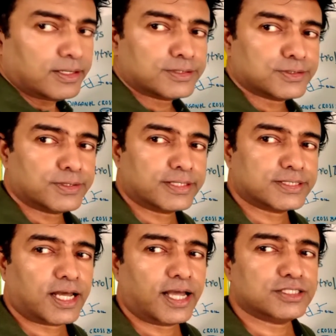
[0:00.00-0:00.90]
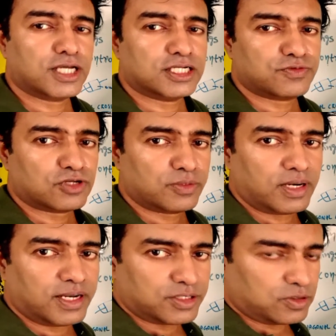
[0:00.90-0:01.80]
So there is a high chance for the
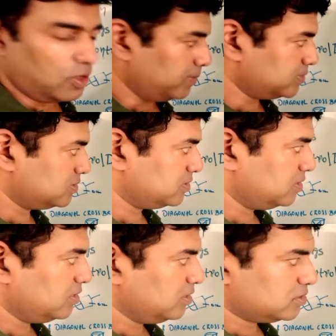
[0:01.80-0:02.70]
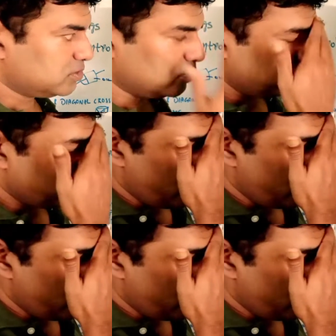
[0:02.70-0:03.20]
building to collapse. So